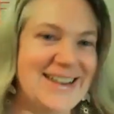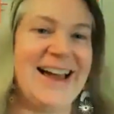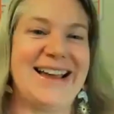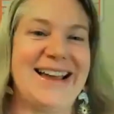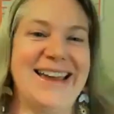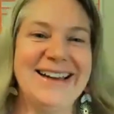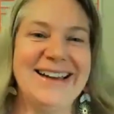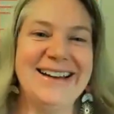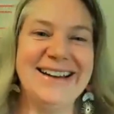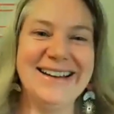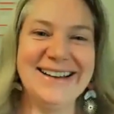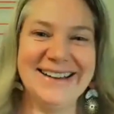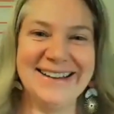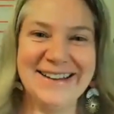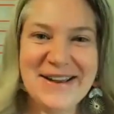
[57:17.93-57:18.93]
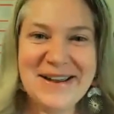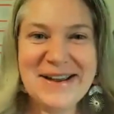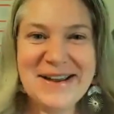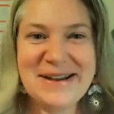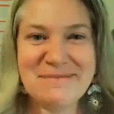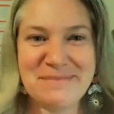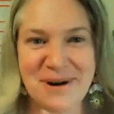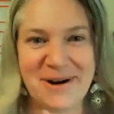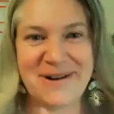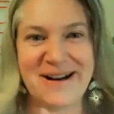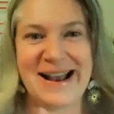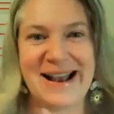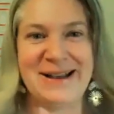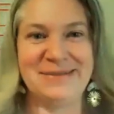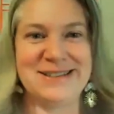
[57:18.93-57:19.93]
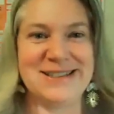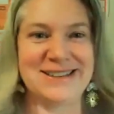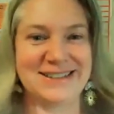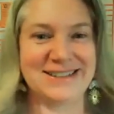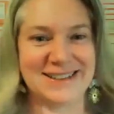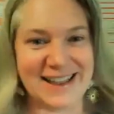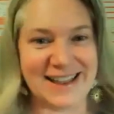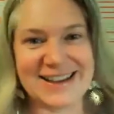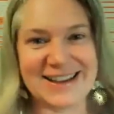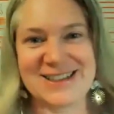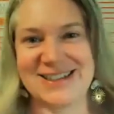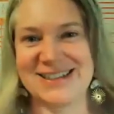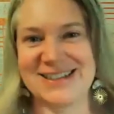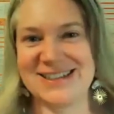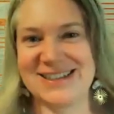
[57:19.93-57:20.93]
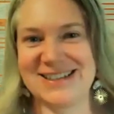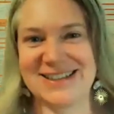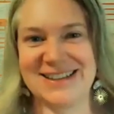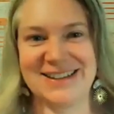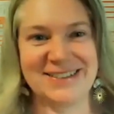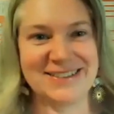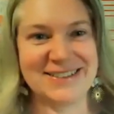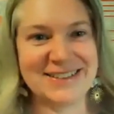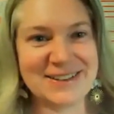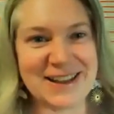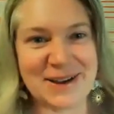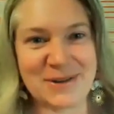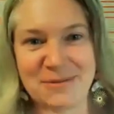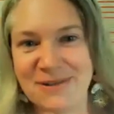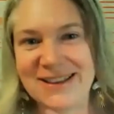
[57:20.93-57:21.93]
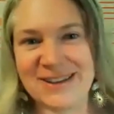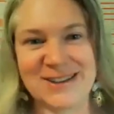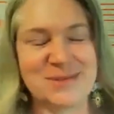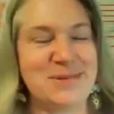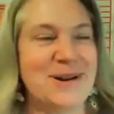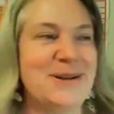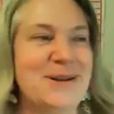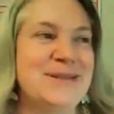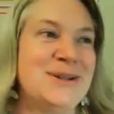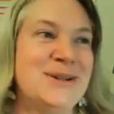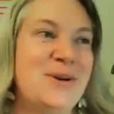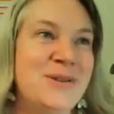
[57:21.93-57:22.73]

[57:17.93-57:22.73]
like programs and classes and like weight loss programs and